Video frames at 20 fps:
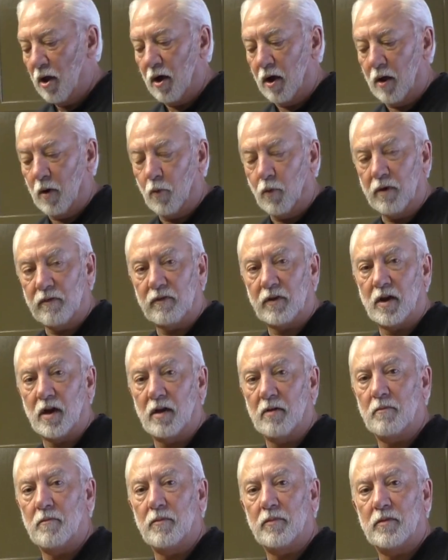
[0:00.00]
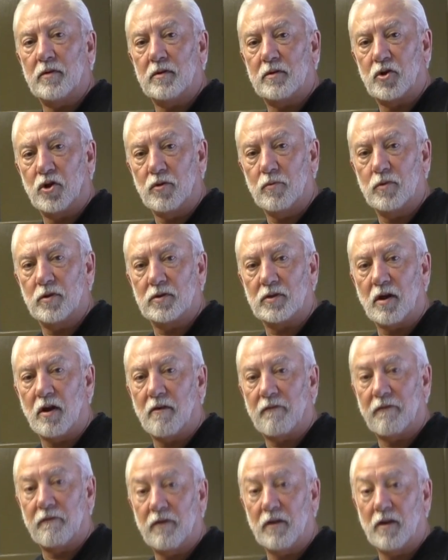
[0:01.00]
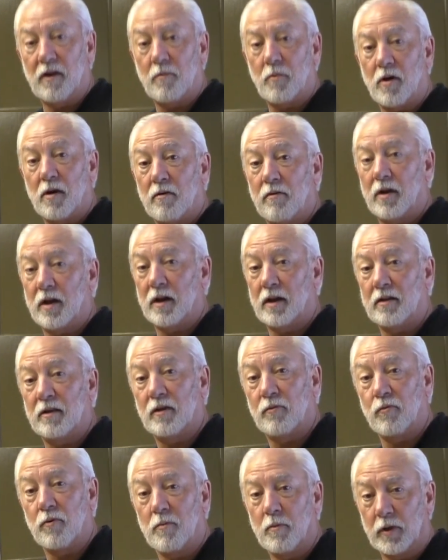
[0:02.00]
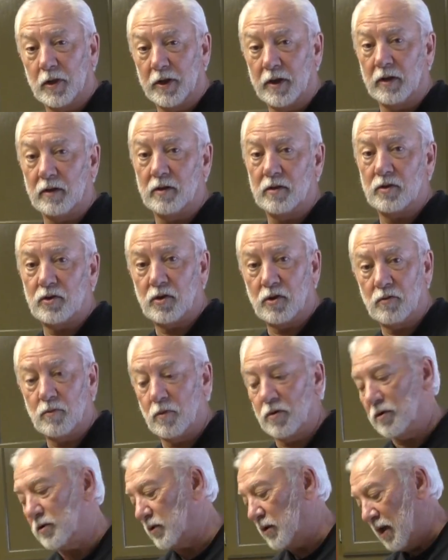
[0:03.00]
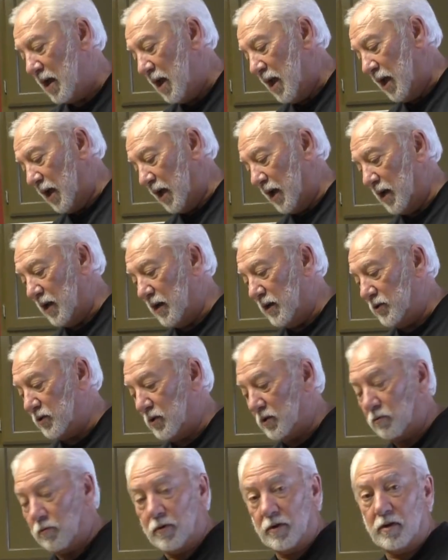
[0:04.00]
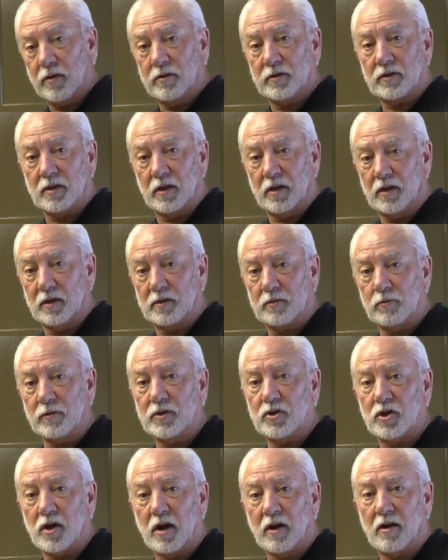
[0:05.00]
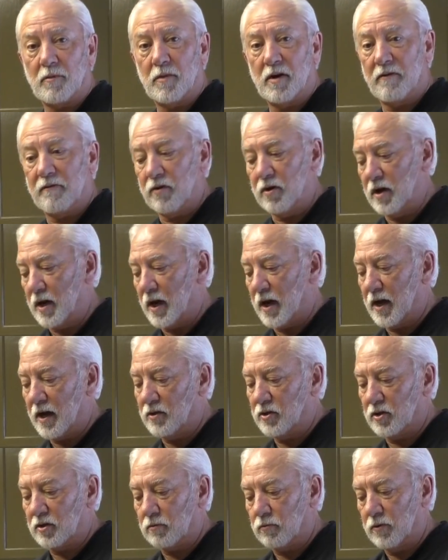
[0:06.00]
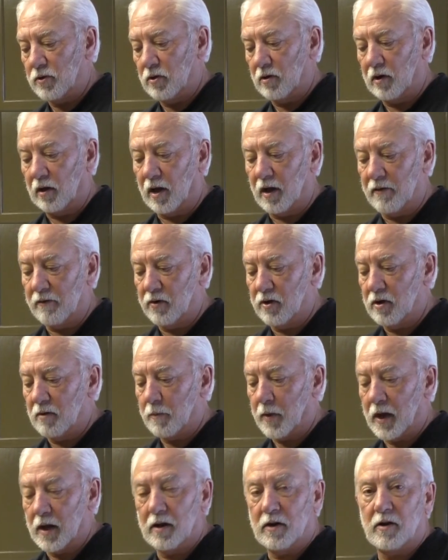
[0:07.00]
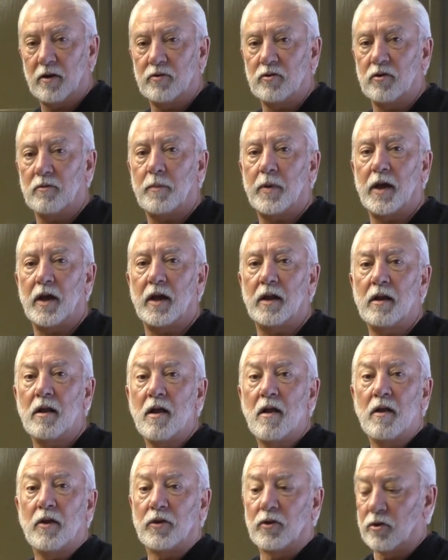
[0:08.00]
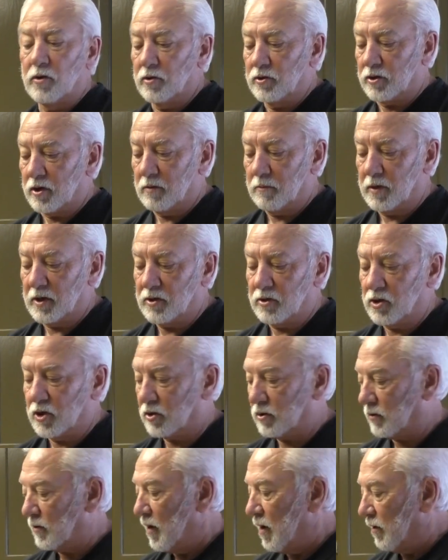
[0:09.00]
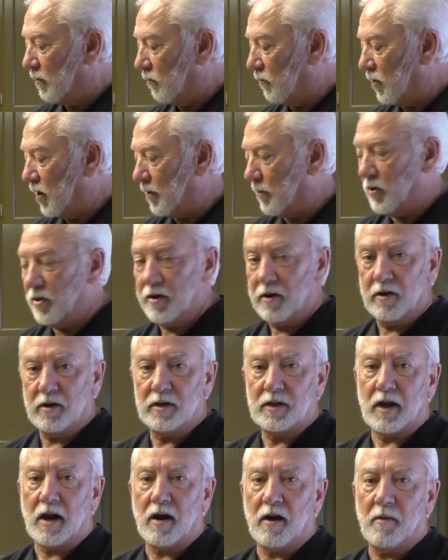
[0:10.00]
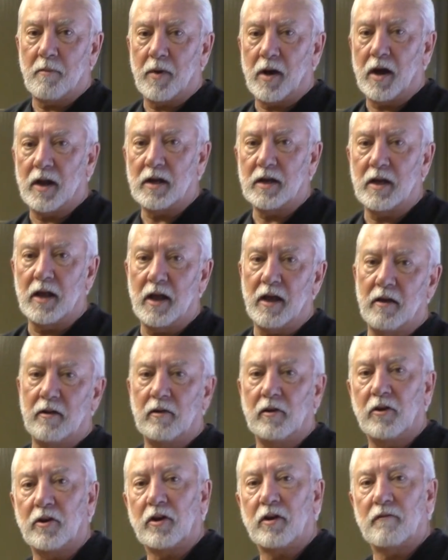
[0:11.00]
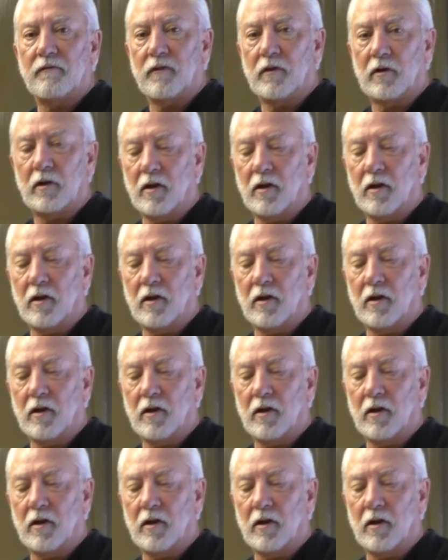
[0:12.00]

Uh, we've cut tumors off of him already that were malignant tumors. And it's just one of those things we check them every day. Just when you're loving and petting on your pet, you should be just rubbing their entire body down, looking for